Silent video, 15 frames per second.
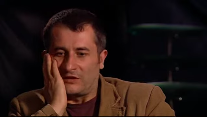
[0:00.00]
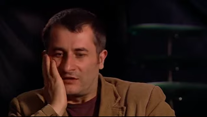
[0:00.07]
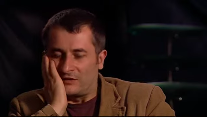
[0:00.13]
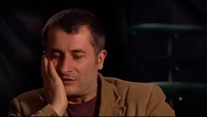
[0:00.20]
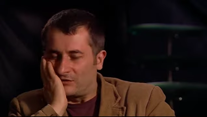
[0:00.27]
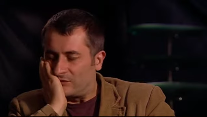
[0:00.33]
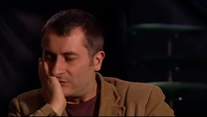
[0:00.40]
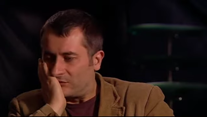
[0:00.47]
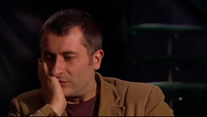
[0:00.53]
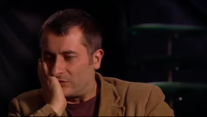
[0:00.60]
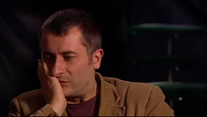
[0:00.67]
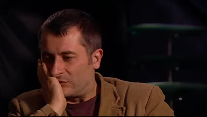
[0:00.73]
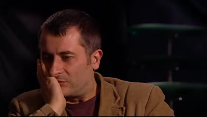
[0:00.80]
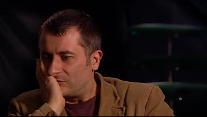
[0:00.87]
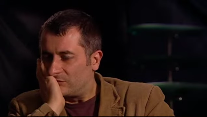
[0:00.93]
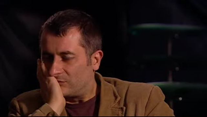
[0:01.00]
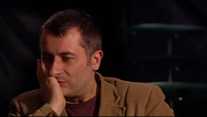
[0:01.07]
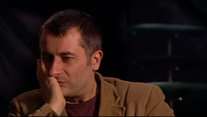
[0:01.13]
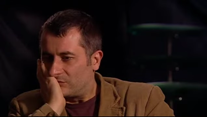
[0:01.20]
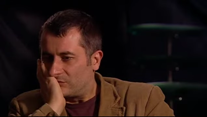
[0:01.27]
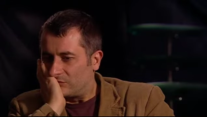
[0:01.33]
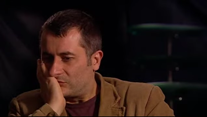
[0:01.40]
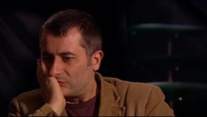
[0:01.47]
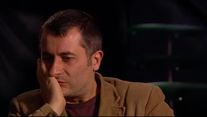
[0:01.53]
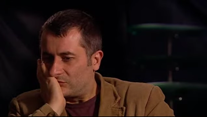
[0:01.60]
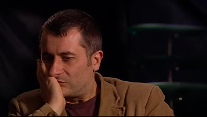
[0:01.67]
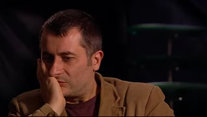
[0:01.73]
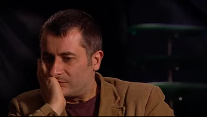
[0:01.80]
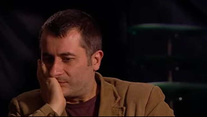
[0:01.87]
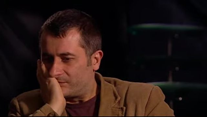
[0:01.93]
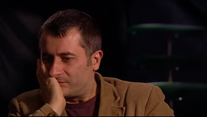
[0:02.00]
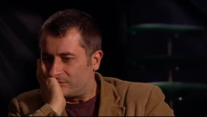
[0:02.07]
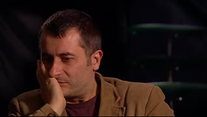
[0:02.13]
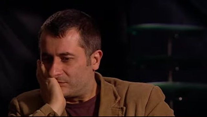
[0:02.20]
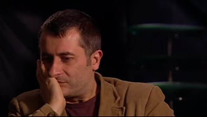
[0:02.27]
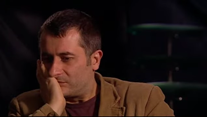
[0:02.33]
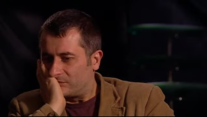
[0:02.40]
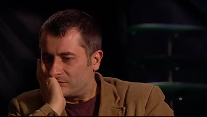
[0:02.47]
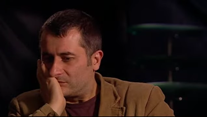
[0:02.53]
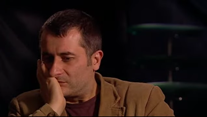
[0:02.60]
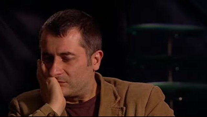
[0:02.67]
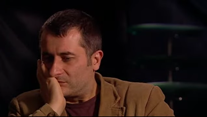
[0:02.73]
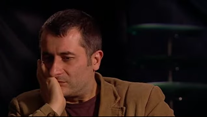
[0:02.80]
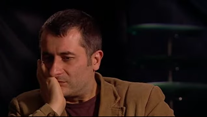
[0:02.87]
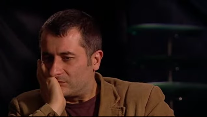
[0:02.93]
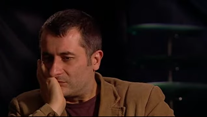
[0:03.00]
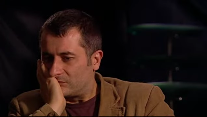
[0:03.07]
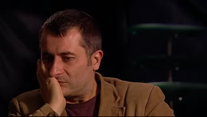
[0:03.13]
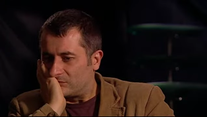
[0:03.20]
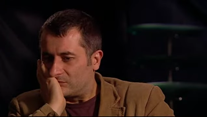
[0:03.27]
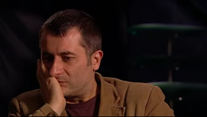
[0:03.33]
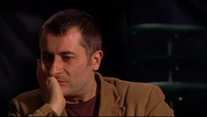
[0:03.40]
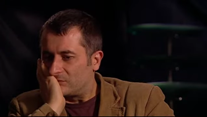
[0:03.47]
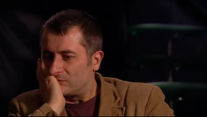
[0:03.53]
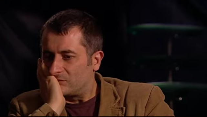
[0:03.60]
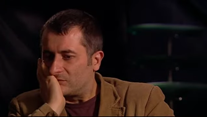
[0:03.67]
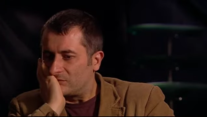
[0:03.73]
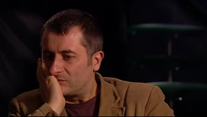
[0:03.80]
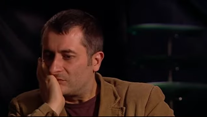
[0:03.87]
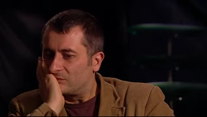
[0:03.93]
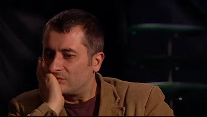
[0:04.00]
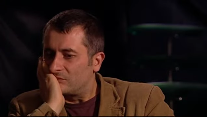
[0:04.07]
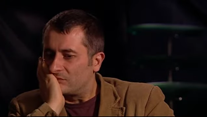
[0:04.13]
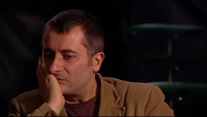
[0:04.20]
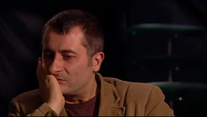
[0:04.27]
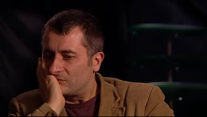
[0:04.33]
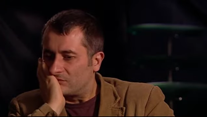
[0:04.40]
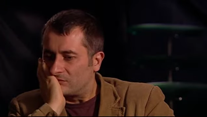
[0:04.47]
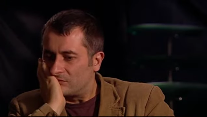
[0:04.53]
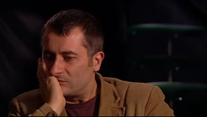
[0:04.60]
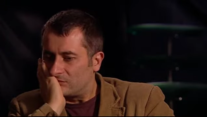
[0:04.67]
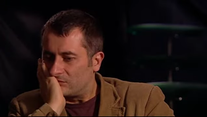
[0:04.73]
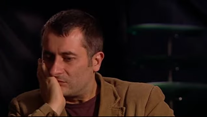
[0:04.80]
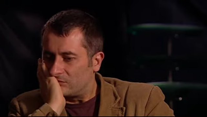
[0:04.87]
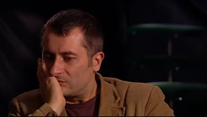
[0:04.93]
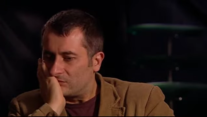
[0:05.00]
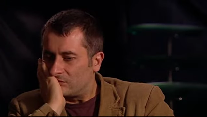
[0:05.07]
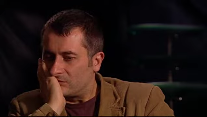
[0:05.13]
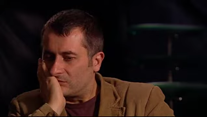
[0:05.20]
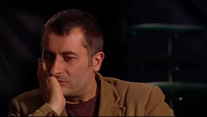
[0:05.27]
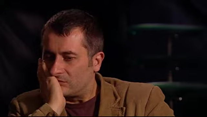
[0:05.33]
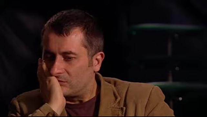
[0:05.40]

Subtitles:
Nothing is said.